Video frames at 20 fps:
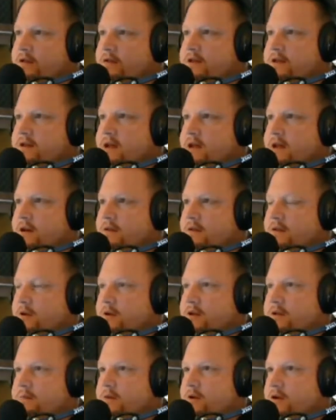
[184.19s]
the son and the
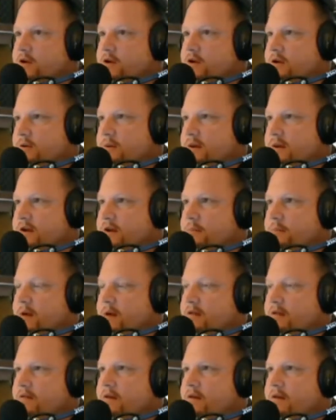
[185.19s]
holy spirit are dependent
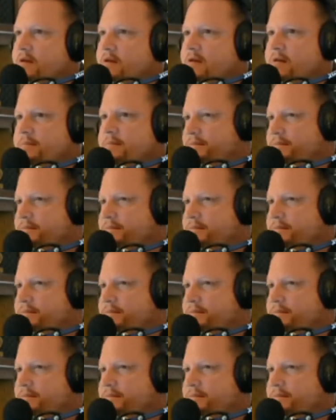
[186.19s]
upon the father